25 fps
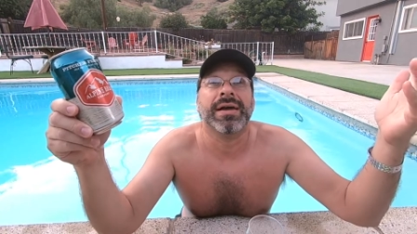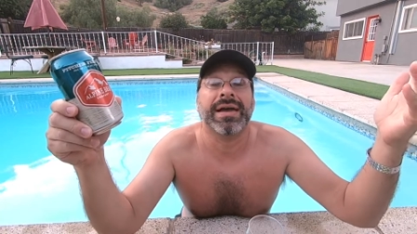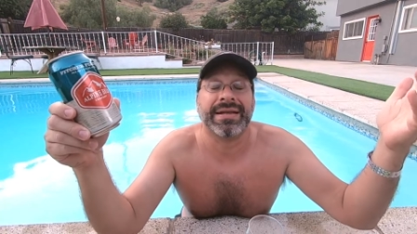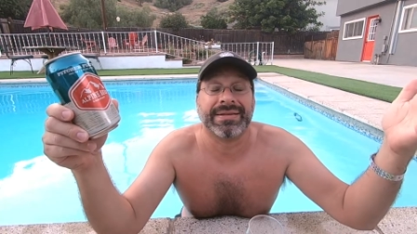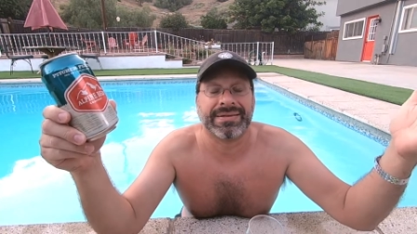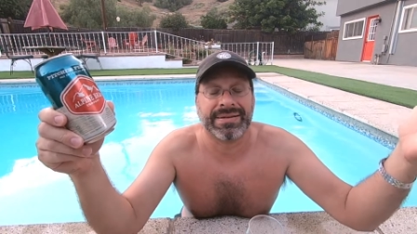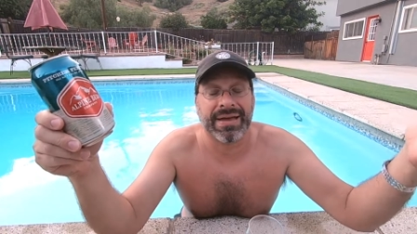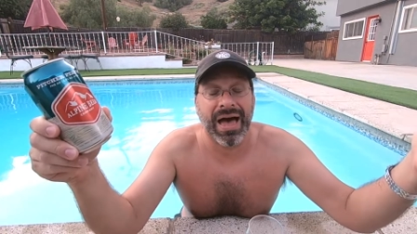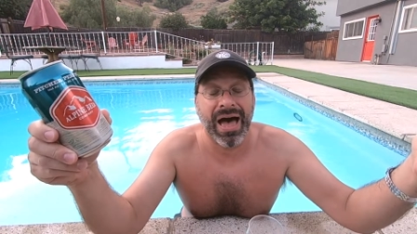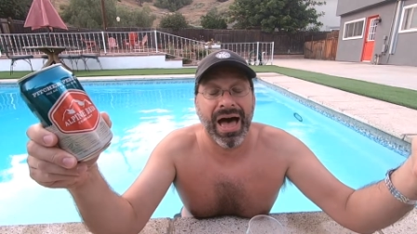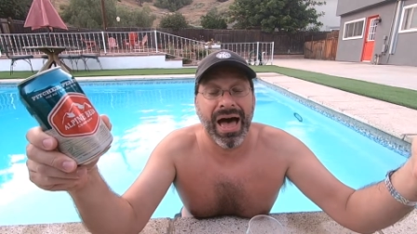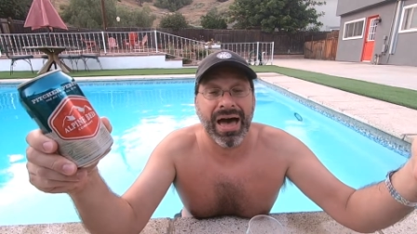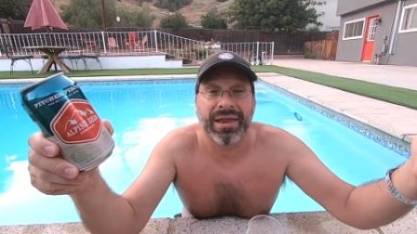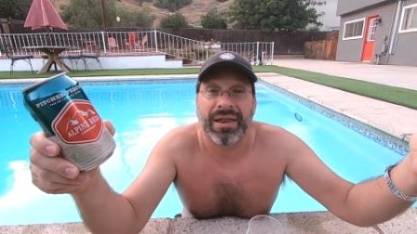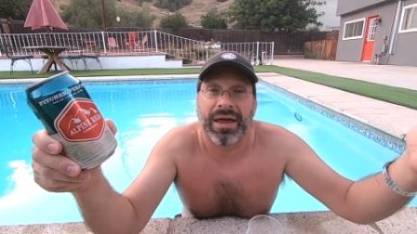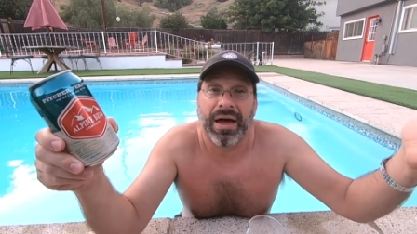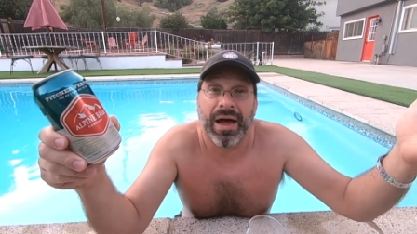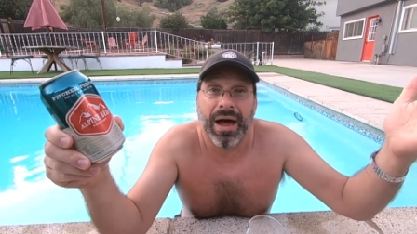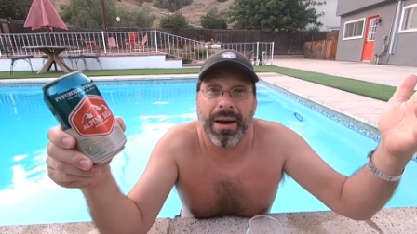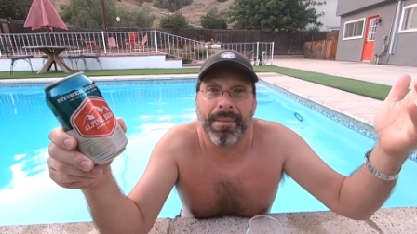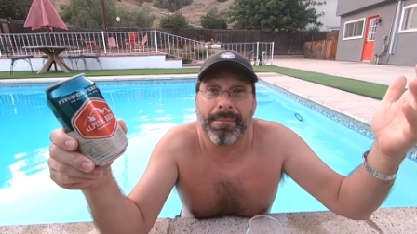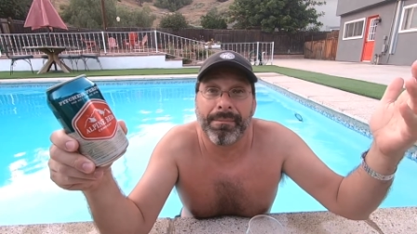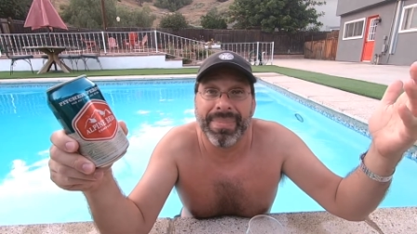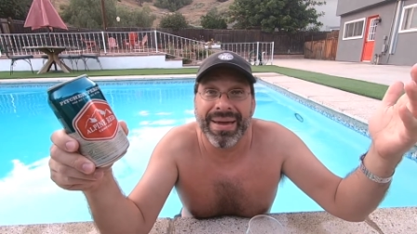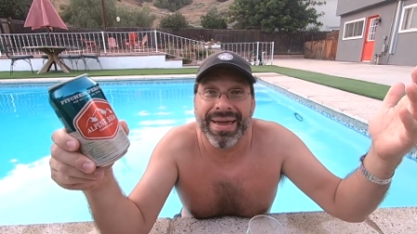it's hot,
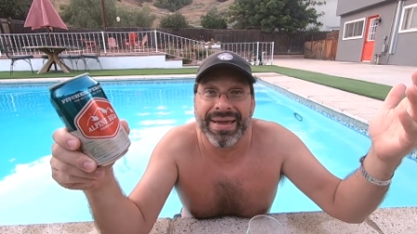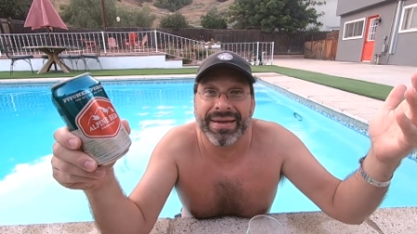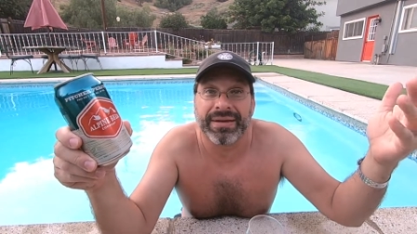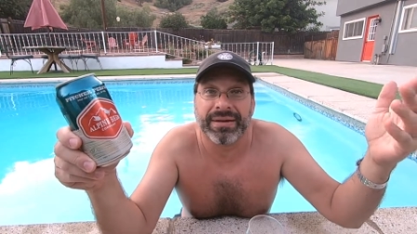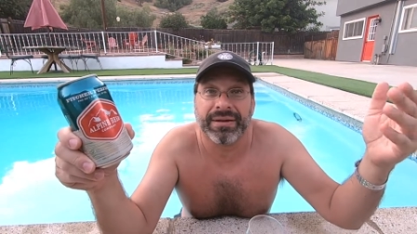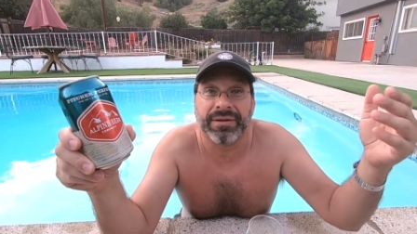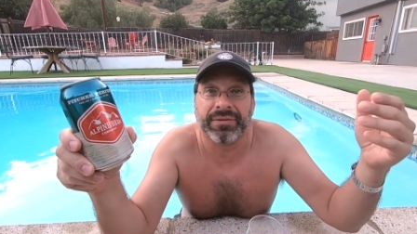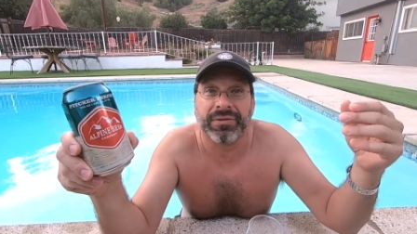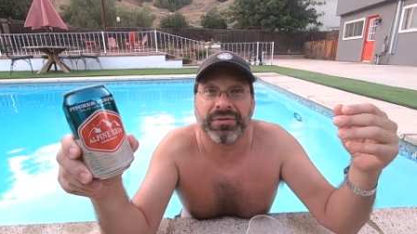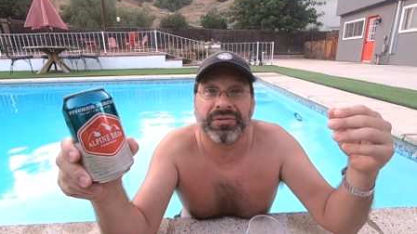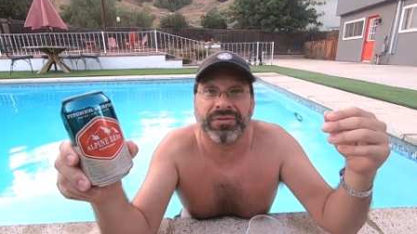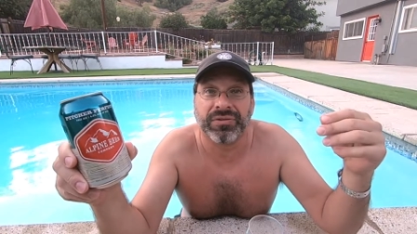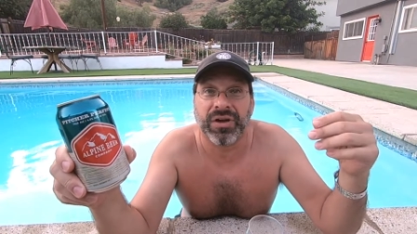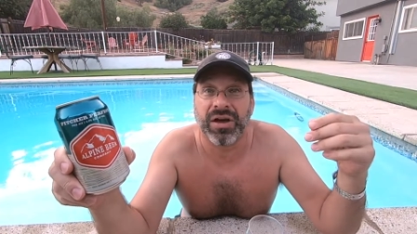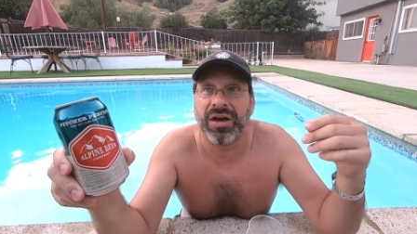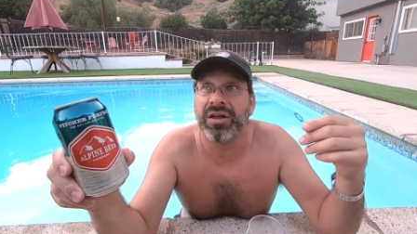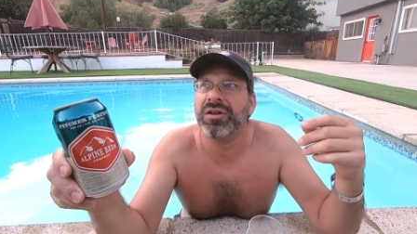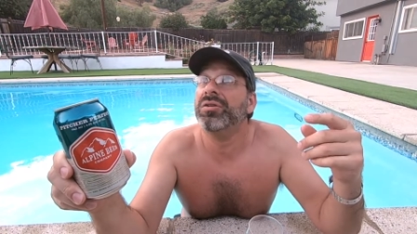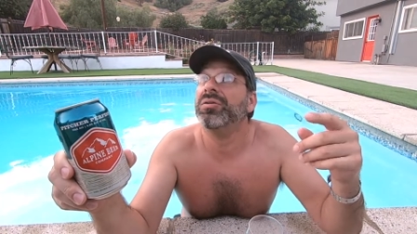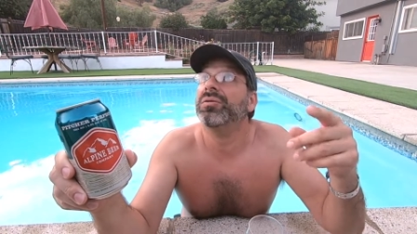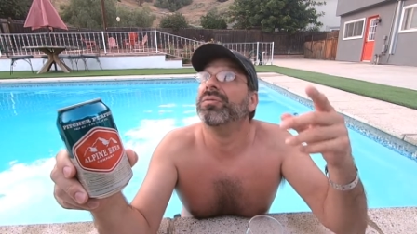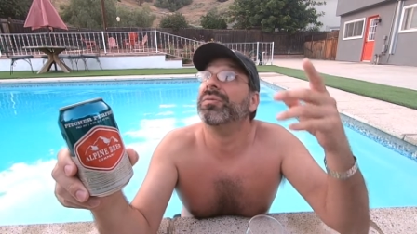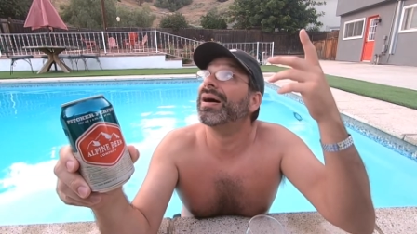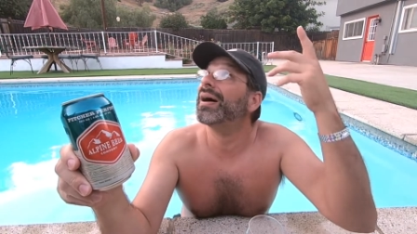I'm baking in the sun.